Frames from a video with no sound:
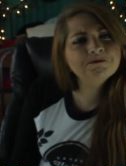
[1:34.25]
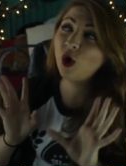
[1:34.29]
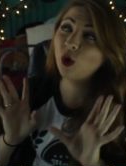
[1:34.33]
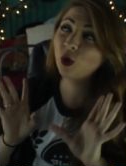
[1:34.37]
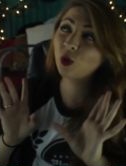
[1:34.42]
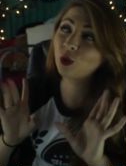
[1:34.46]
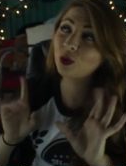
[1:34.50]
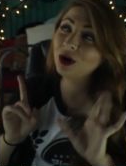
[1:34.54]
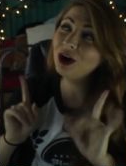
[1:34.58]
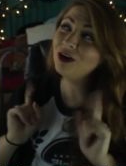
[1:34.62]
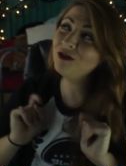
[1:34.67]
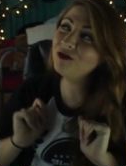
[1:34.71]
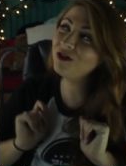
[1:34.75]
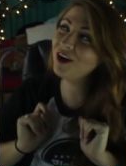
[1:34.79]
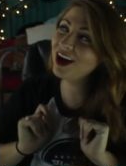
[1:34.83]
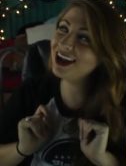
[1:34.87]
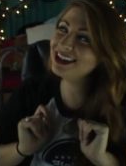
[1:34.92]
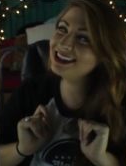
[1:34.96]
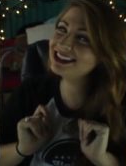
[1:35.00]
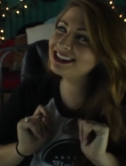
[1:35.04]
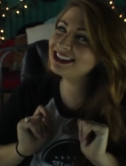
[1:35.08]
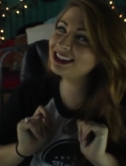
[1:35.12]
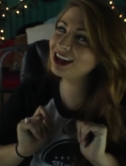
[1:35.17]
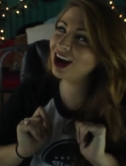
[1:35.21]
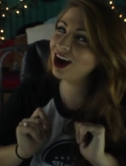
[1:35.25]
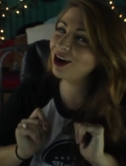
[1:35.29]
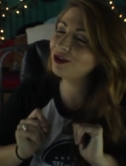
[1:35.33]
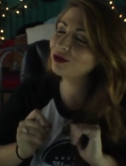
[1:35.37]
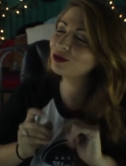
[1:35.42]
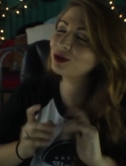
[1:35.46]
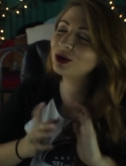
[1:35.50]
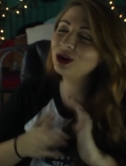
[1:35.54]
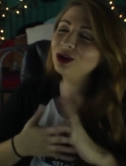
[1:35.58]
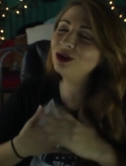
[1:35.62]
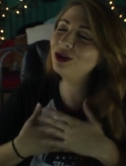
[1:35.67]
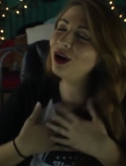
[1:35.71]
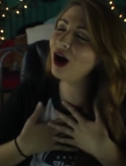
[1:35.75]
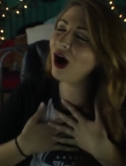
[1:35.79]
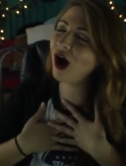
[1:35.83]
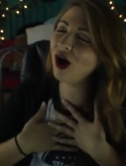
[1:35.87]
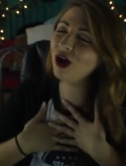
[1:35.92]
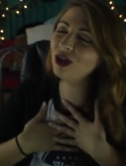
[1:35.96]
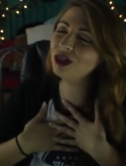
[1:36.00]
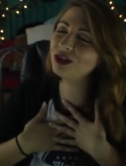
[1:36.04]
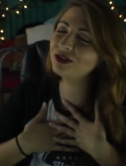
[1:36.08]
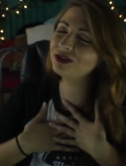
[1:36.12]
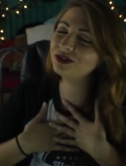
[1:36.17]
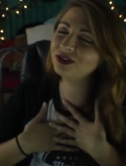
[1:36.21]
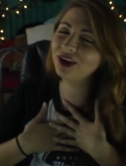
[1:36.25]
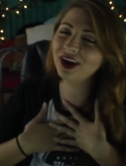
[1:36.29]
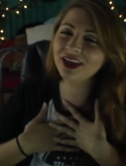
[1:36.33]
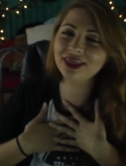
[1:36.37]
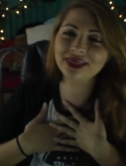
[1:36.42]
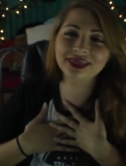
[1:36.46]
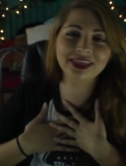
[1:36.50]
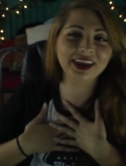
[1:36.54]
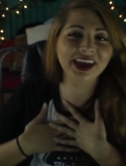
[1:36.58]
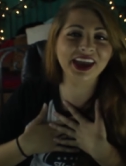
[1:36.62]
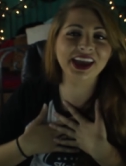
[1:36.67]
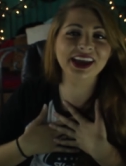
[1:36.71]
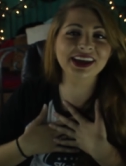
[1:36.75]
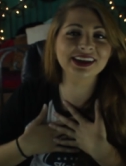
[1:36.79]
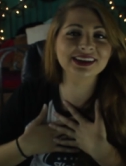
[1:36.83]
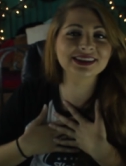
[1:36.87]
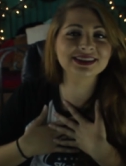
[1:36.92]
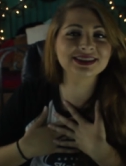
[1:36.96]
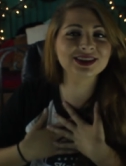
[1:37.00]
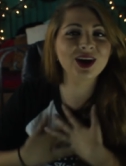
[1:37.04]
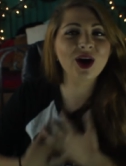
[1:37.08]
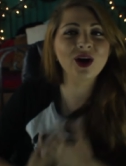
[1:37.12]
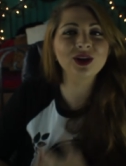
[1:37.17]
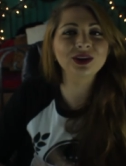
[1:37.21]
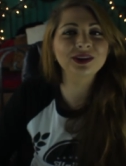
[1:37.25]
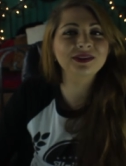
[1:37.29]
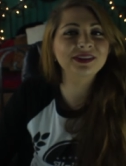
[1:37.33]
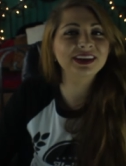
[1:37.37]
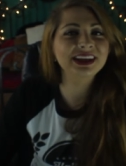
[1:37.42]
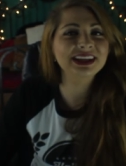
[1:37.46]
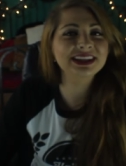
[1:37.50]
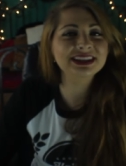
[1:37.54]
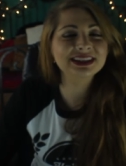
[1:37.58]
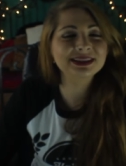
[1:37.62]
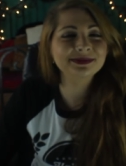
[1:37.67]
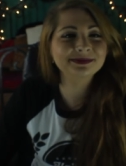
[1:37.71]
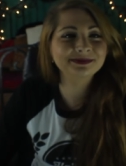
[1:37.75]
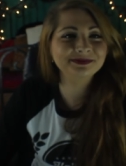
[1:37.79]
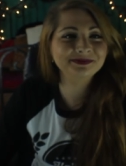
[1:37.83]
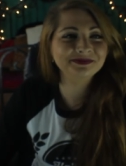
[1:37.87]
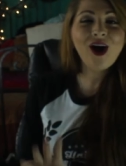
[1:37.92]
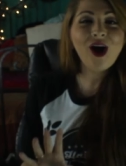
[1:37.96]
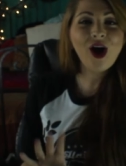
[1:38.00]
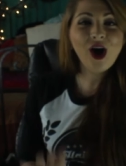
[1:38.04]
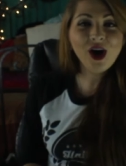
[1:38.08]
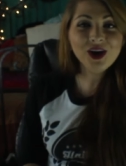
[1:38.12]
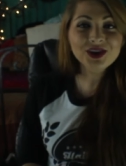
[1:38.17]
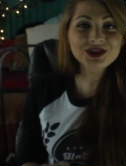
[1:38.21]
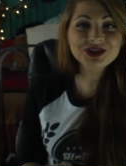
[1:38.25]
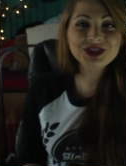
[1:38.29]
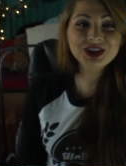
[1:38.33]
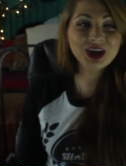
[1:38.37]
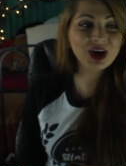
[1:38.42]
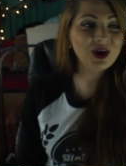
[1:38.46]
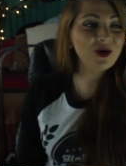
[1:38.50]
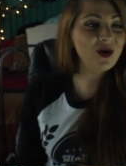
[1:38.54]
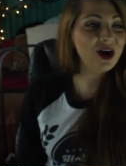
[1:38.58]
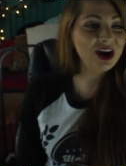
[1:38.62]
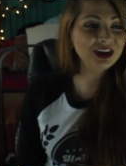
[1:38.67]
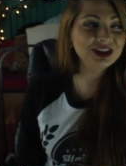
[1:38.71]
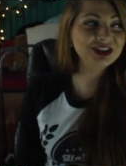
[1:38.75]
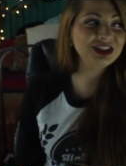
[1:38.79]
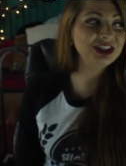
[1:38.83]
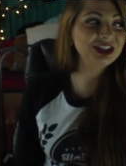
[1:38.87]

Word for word: Real fun stuff. Real all the fun things. All of it. Also on